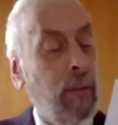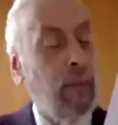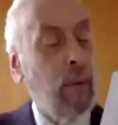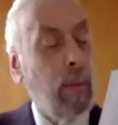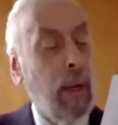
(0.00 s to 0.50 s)

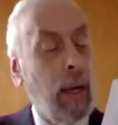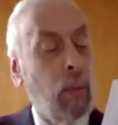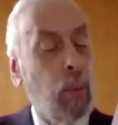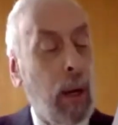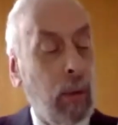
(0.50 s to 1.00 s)
from a
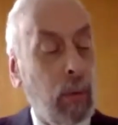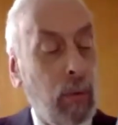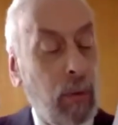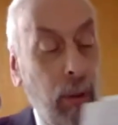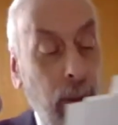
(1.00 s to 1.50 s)

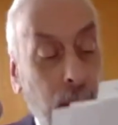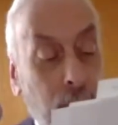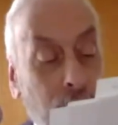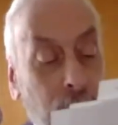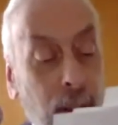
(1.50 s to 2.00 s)
wound,
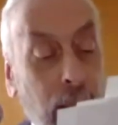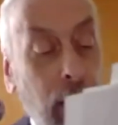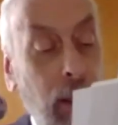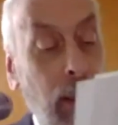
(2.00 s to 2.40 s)
gravity.